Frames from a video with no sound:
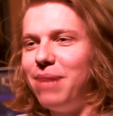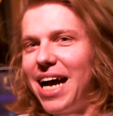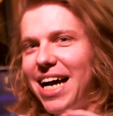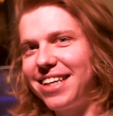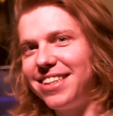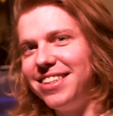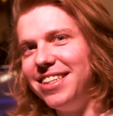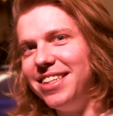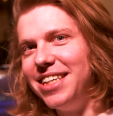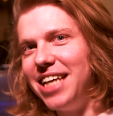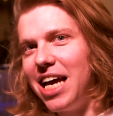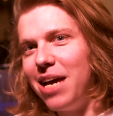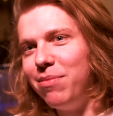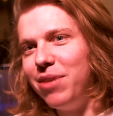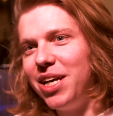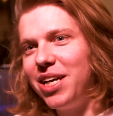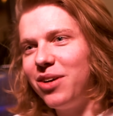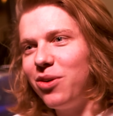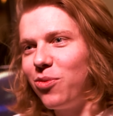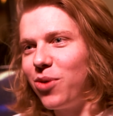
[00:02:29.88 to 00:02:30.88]
backseat
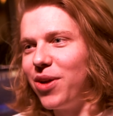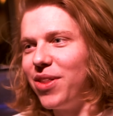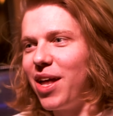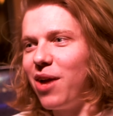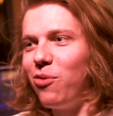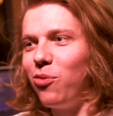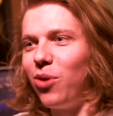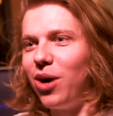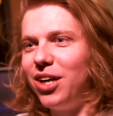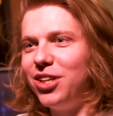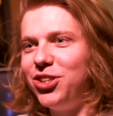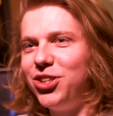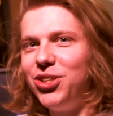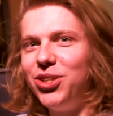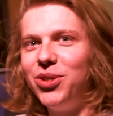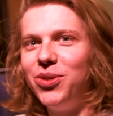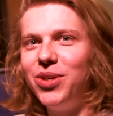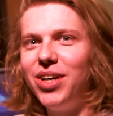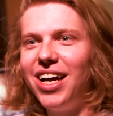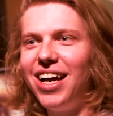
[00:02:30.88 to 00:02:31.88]
gaming, where they watch
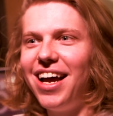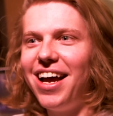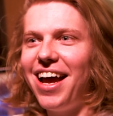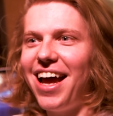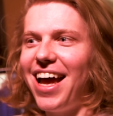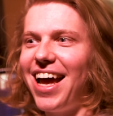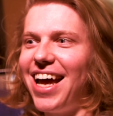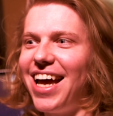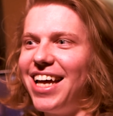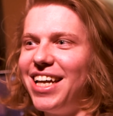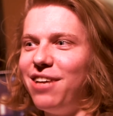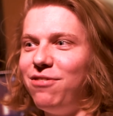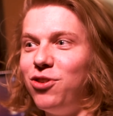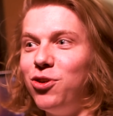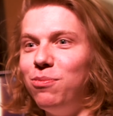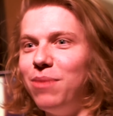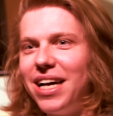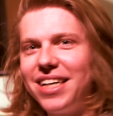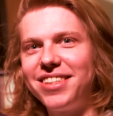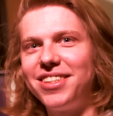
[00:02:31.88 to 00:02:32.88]
you, and if
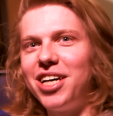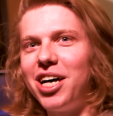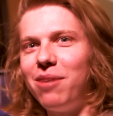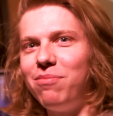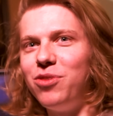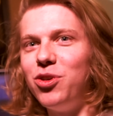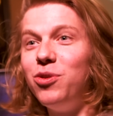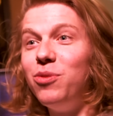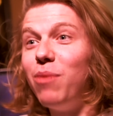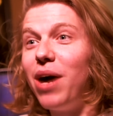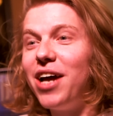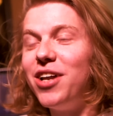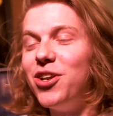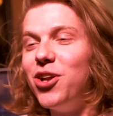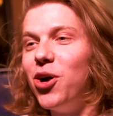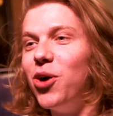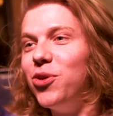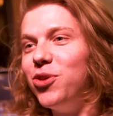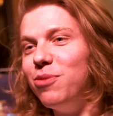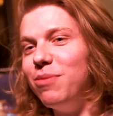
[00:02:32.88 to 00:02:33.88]
you mess up, you might
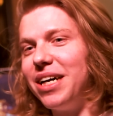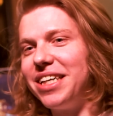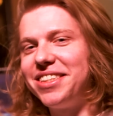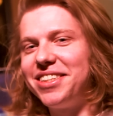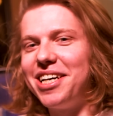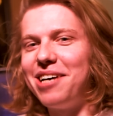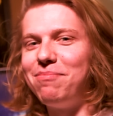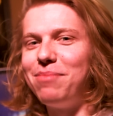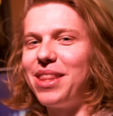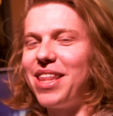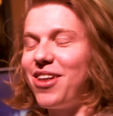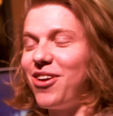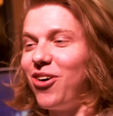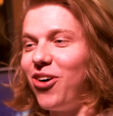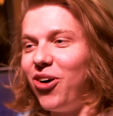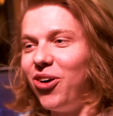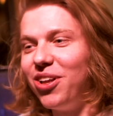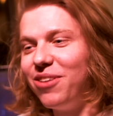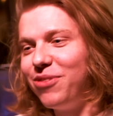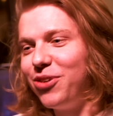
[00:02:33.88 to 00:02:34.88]
know you messed up, but then
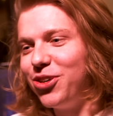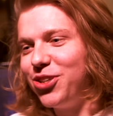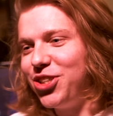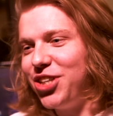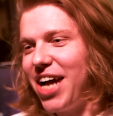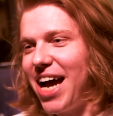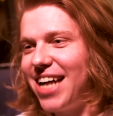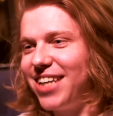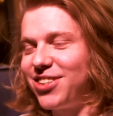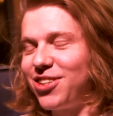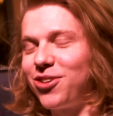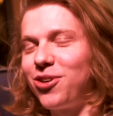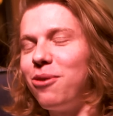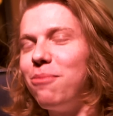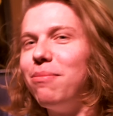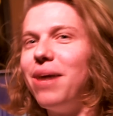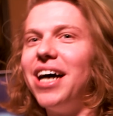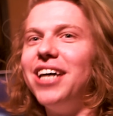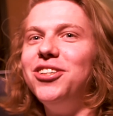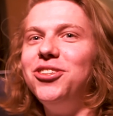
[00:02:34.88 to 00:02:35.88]
all of your chat is gonna
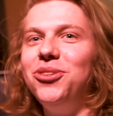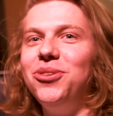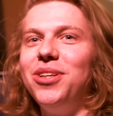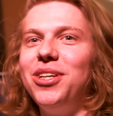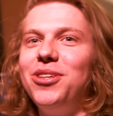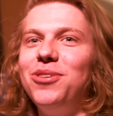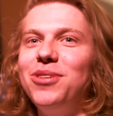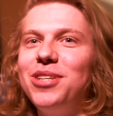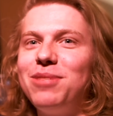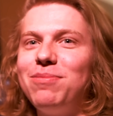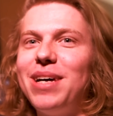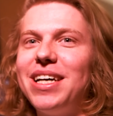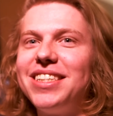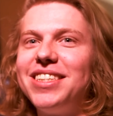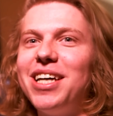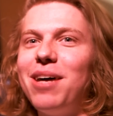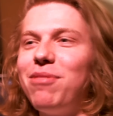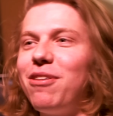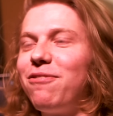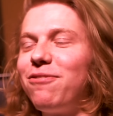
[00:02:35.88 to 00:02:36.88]
remind you that you just
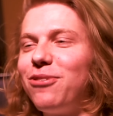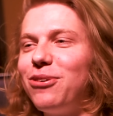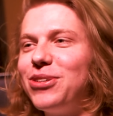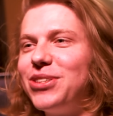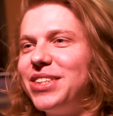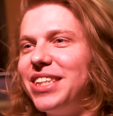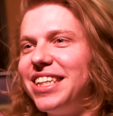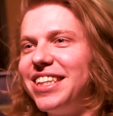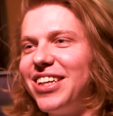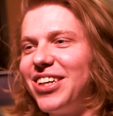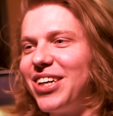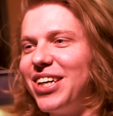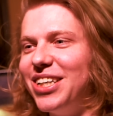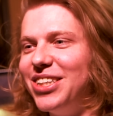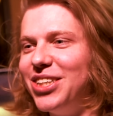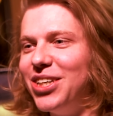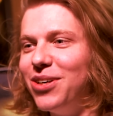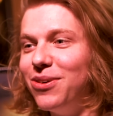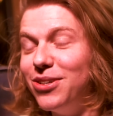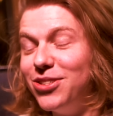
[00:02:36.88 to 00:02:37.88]
messed up. The first thing they're gonna
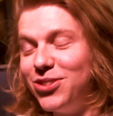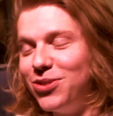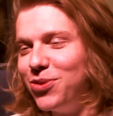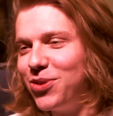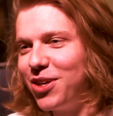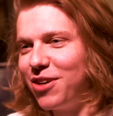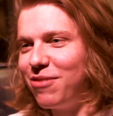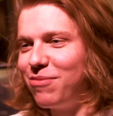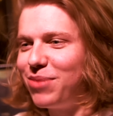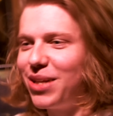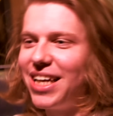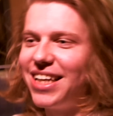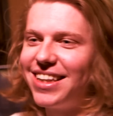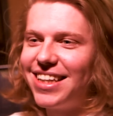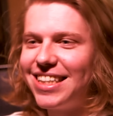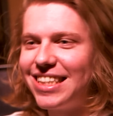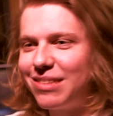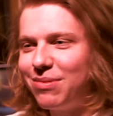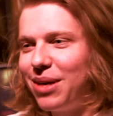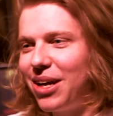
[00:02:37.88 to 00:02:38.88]
do is you could have played
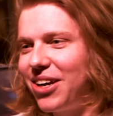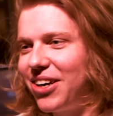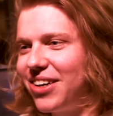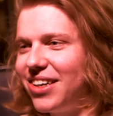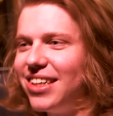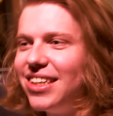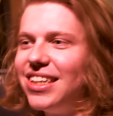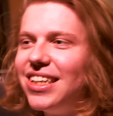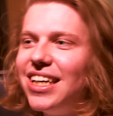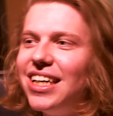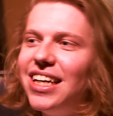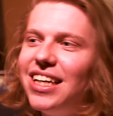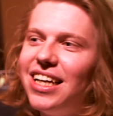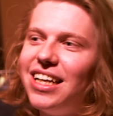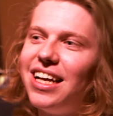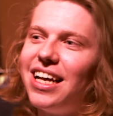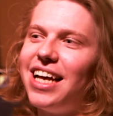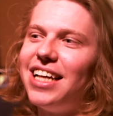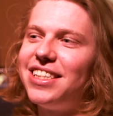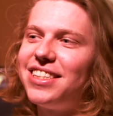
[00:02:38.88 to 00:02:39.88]
this better, and
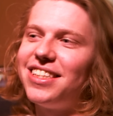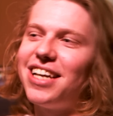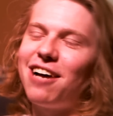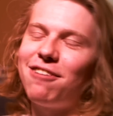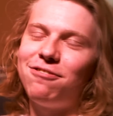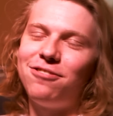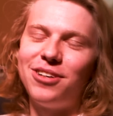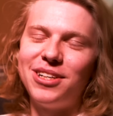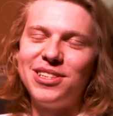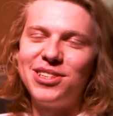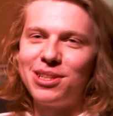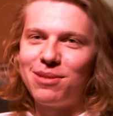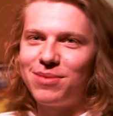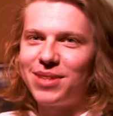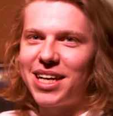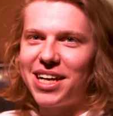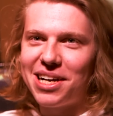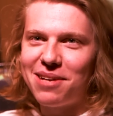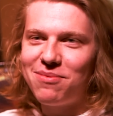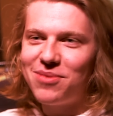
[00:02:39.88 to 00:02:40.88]
it's not fun
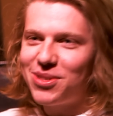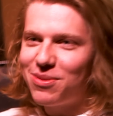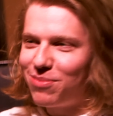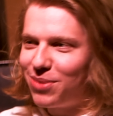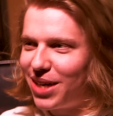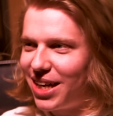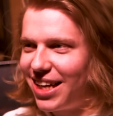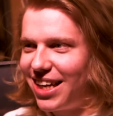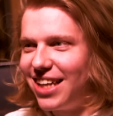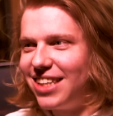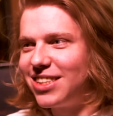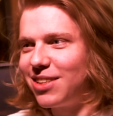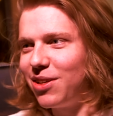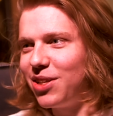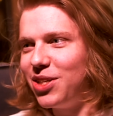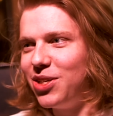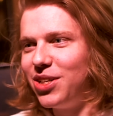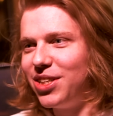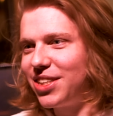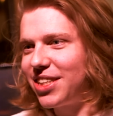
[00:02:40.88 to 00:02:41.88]
sometimes, but it's
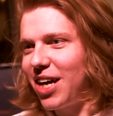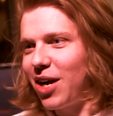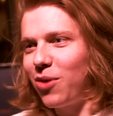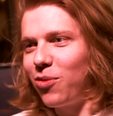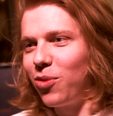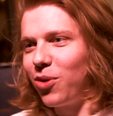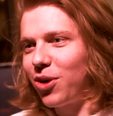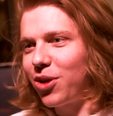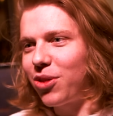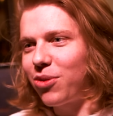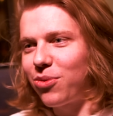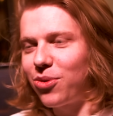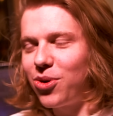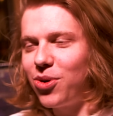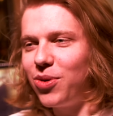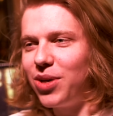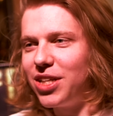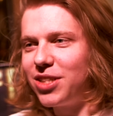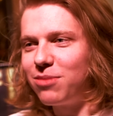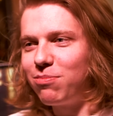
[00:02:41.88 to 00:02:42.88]
something you just gotta work
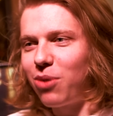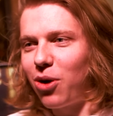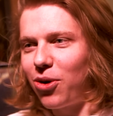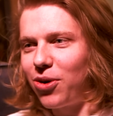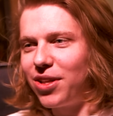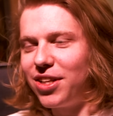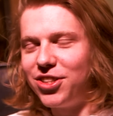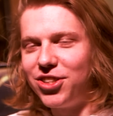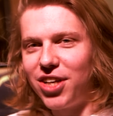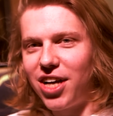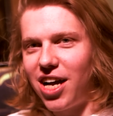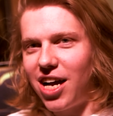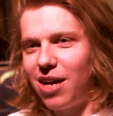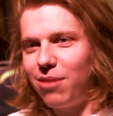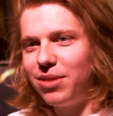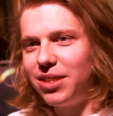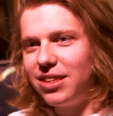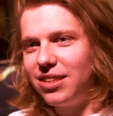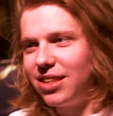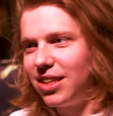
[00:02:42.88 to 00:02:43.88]
through, and it's part of the
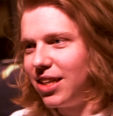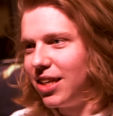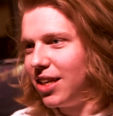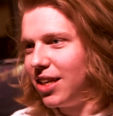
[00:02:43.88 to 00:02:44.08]
job, and